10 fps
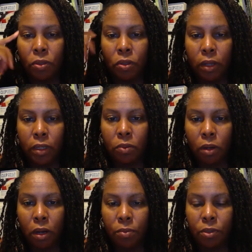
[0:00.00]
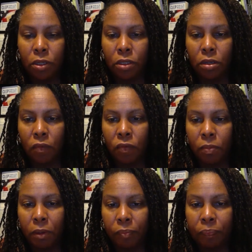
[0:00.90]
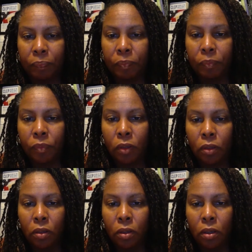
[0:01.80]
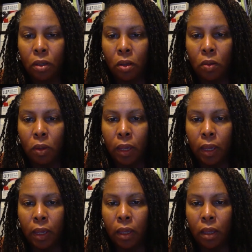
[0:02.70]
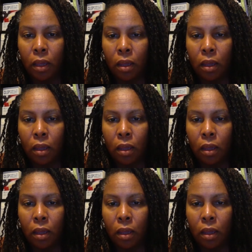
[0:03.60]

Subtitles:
So that's one option, is government. Okay.